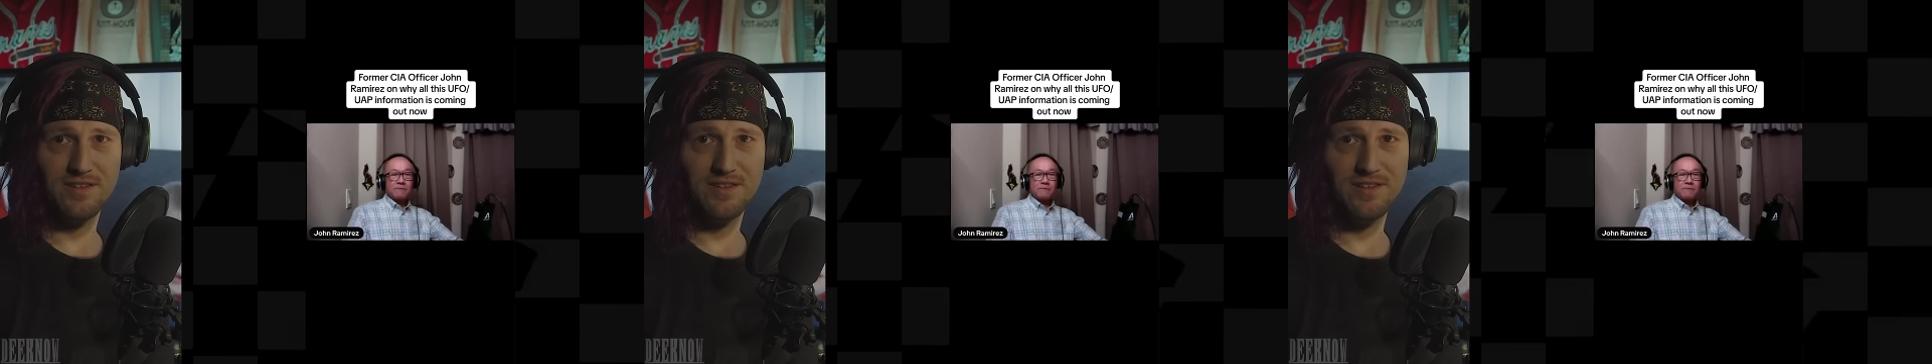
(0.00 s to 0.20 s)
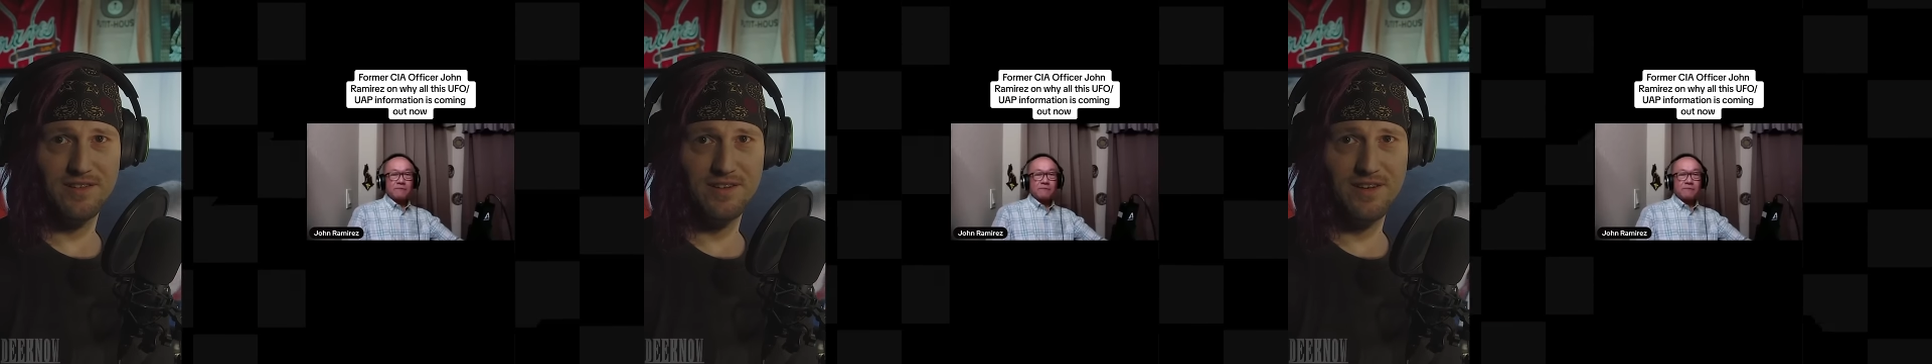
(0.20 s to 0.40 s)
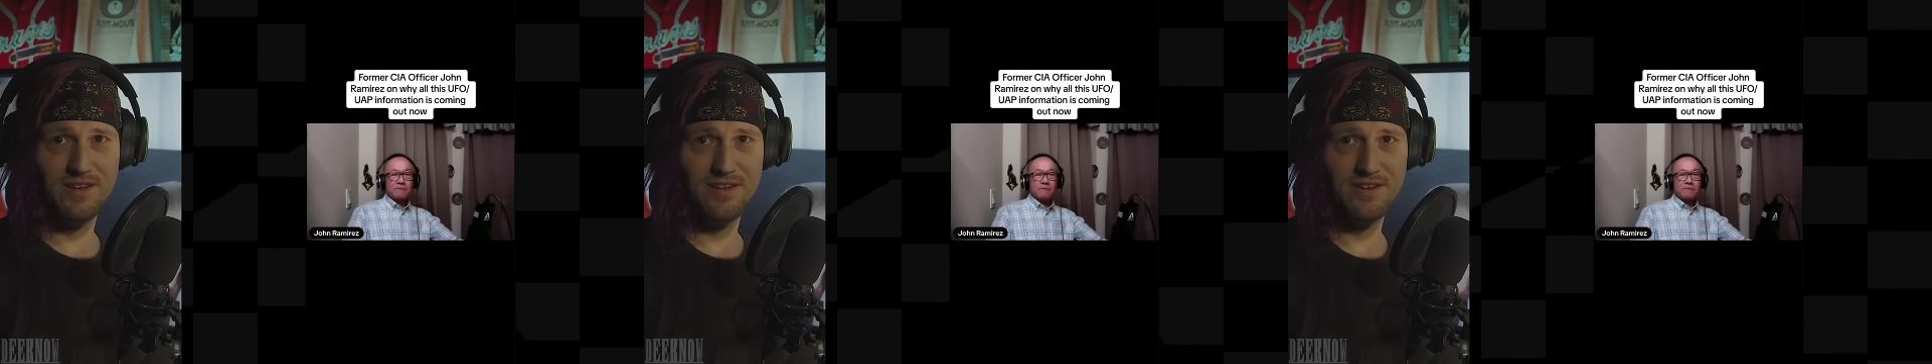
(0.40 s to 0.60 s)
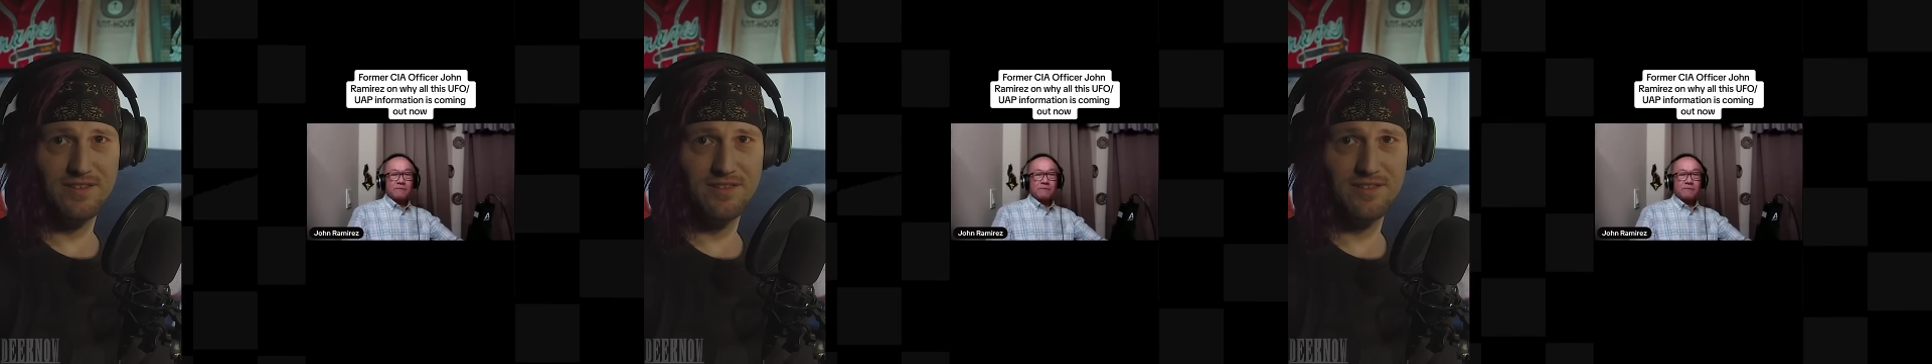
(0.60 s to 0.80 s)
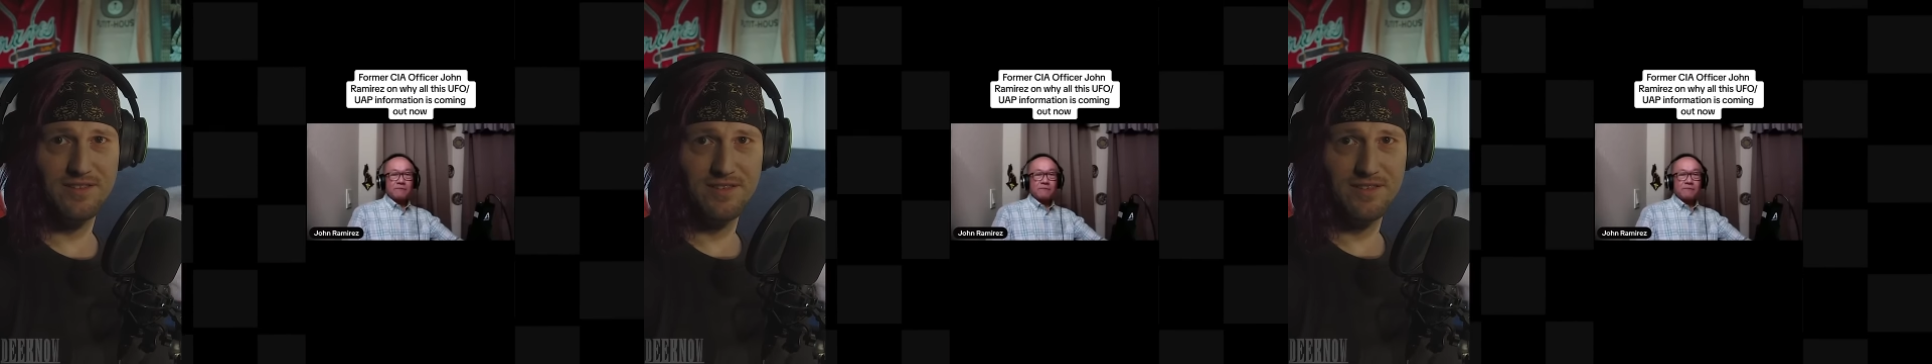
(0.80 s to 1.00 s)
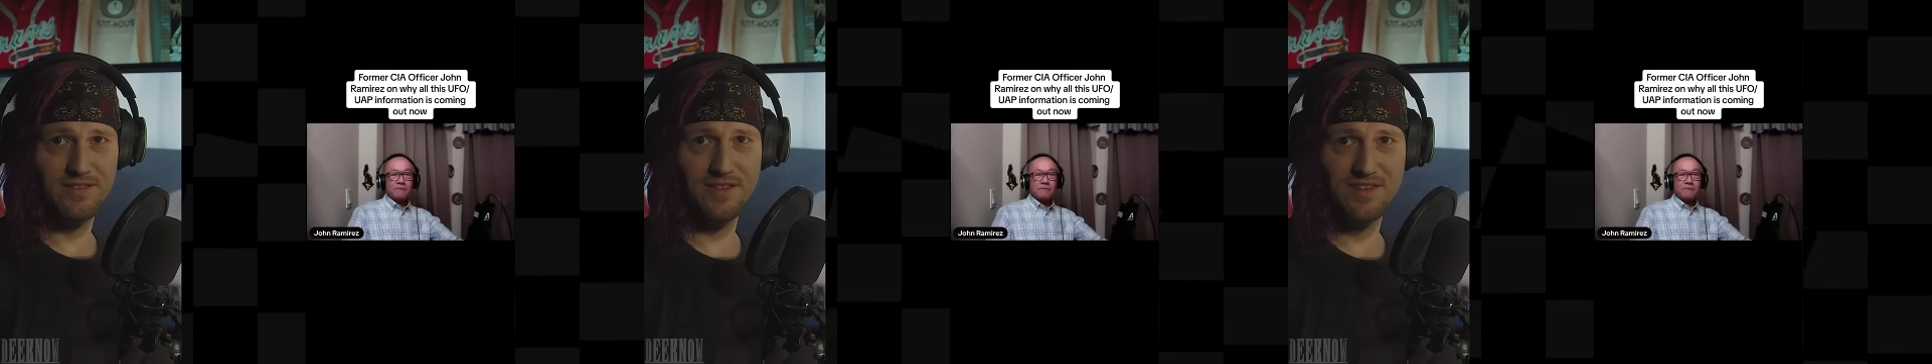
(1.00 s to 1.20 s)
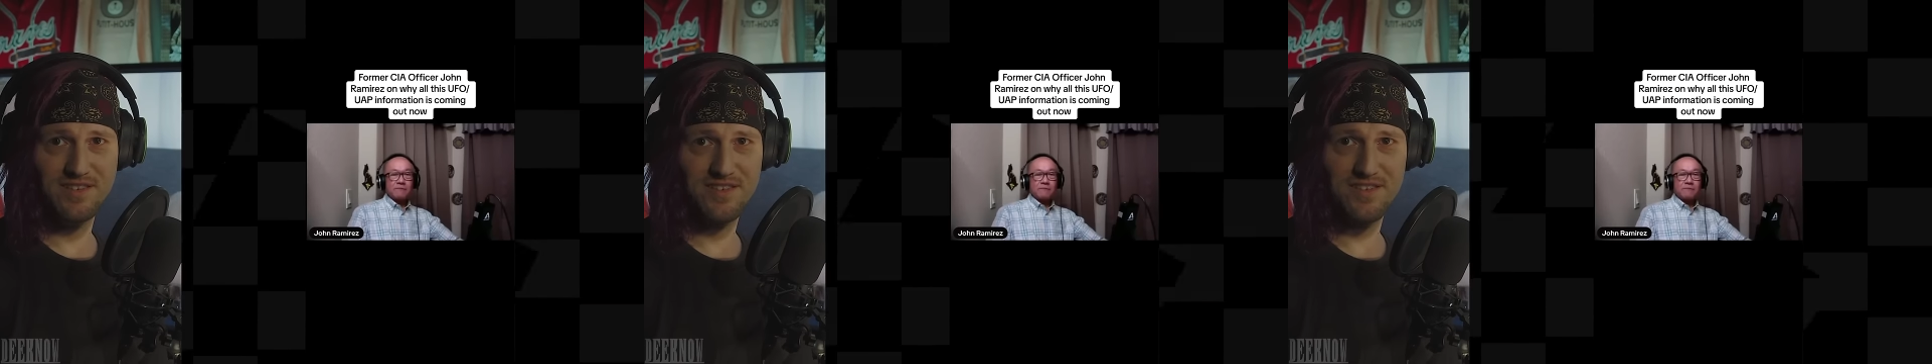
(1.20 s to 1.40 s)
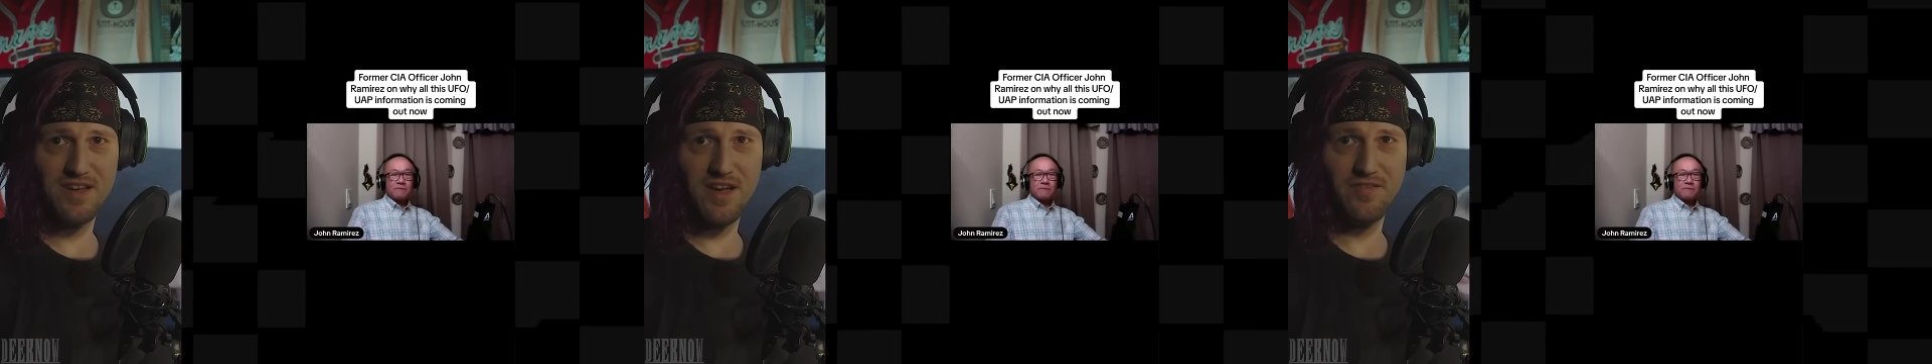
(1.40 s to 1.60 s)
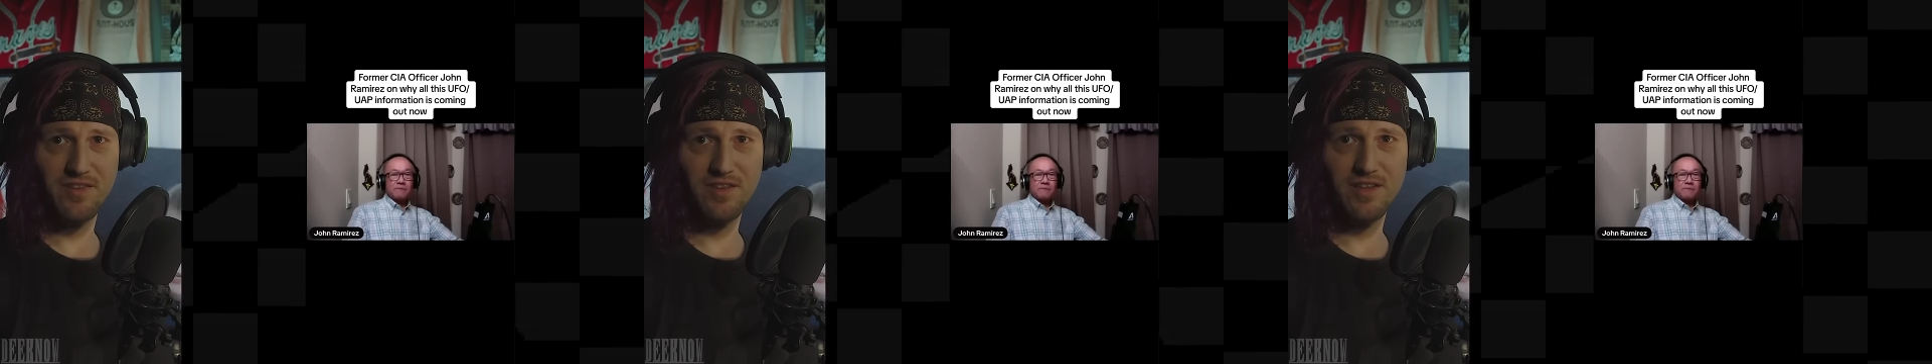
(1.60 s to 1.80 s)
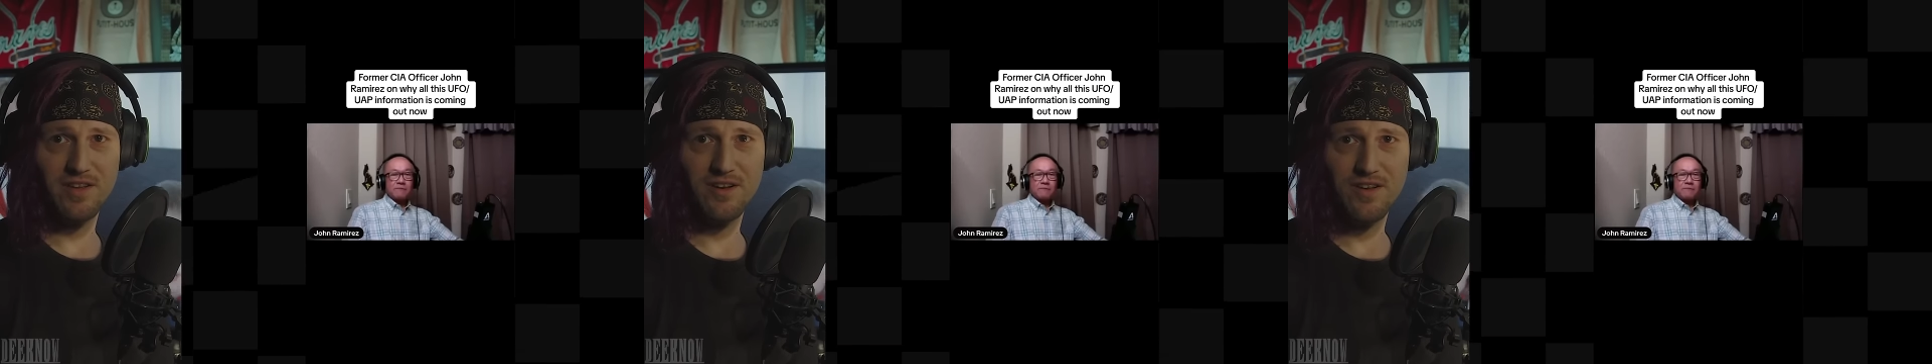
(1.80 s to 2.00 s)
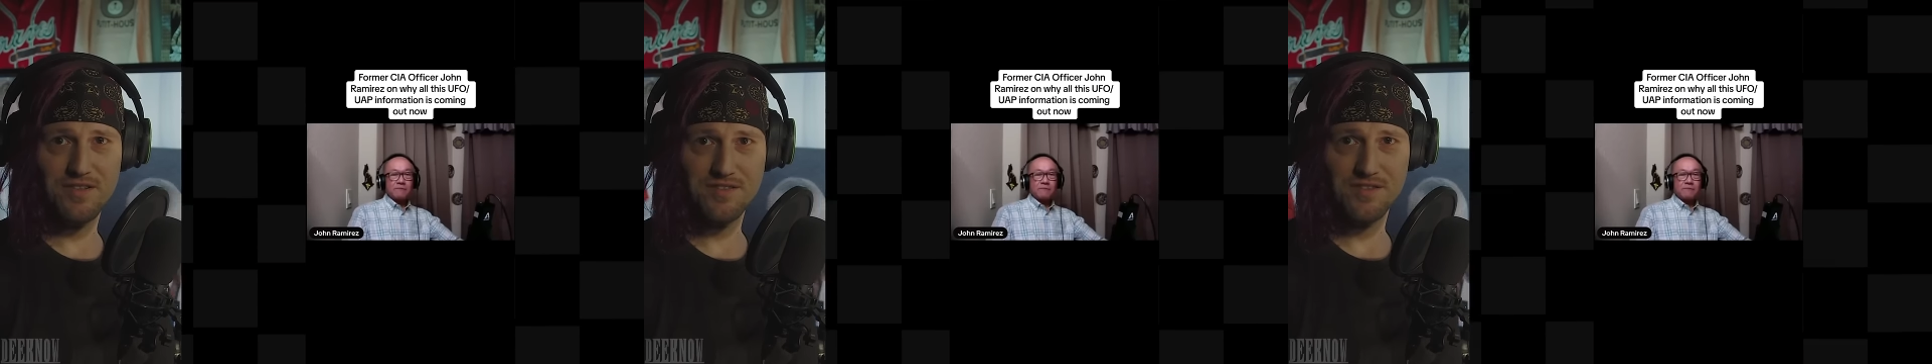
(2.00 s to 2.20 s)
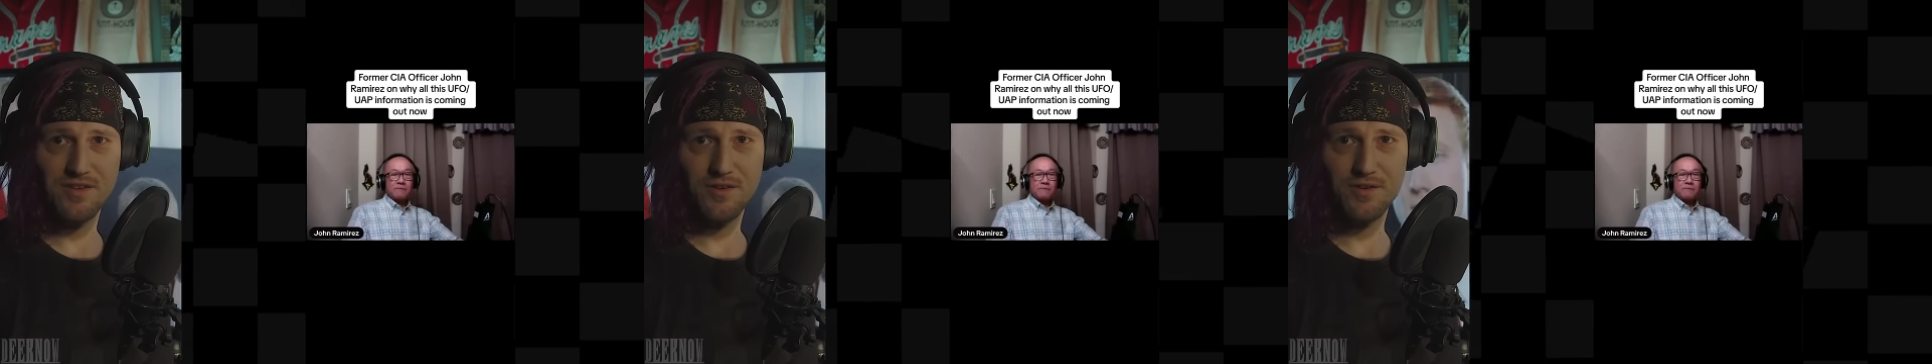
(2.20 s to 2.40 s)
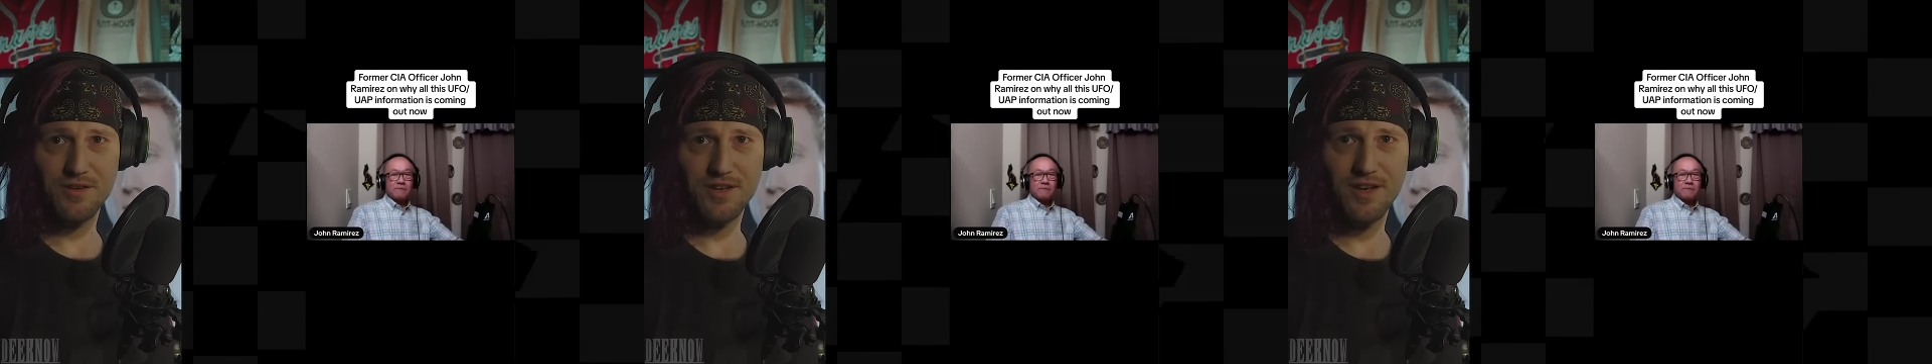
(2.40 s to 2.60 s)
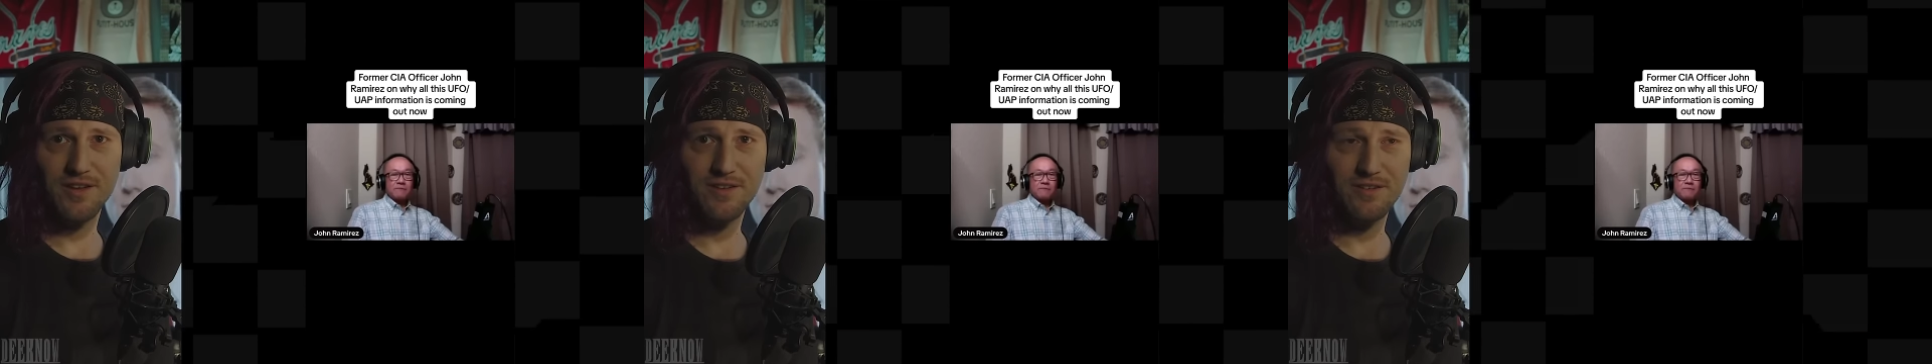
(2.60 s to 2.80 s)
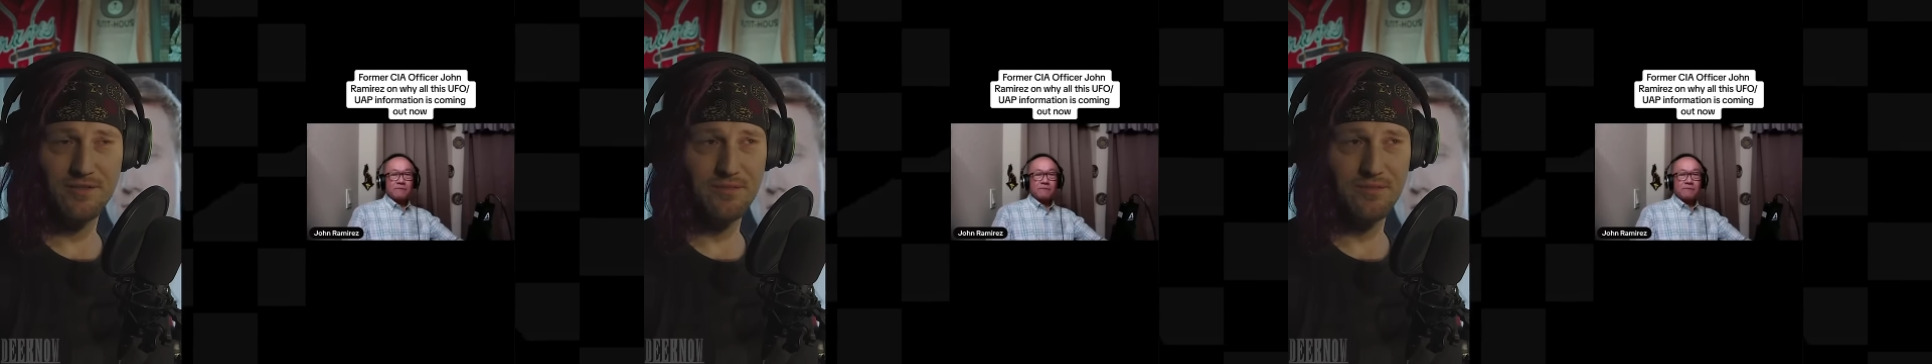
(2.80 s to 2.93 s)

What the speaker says: and they just haven't let us know yet.